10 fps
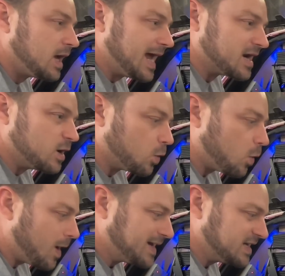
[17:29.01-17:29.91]
and I don't
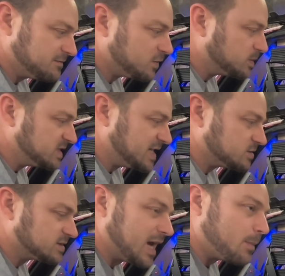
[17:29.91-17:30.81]
quite get full
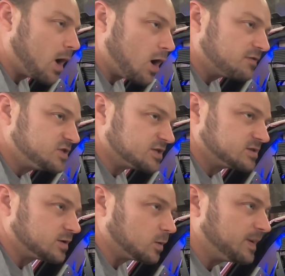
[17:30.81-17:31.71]
potential. Say I'm off just
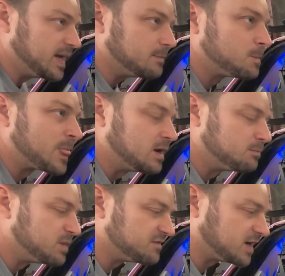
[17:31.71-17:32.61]
a little bit.
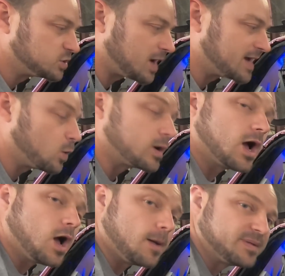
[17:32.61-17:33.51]
But if I try going
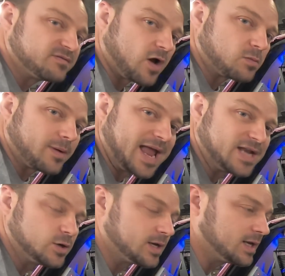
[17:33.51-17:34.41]
up in volume of my
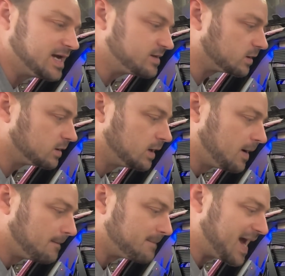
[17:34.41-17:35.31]
head unit, either
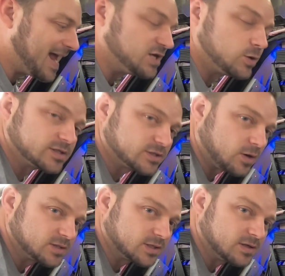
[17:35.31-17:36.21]
my head unit
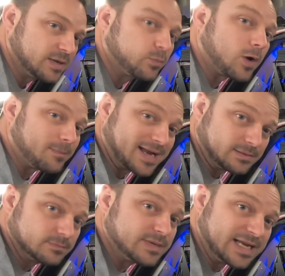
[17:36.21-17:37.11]
starts to clip where I might
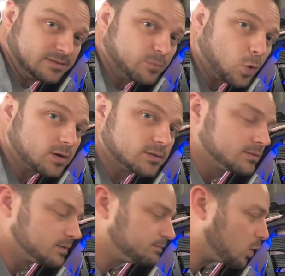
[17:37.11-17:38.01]
need more
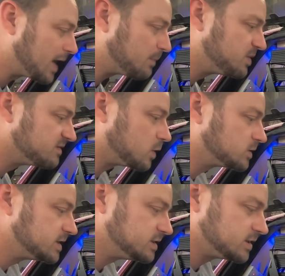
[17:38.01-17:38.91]
output
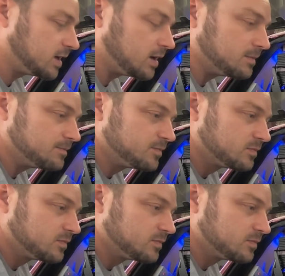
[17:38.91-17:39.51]
voltage on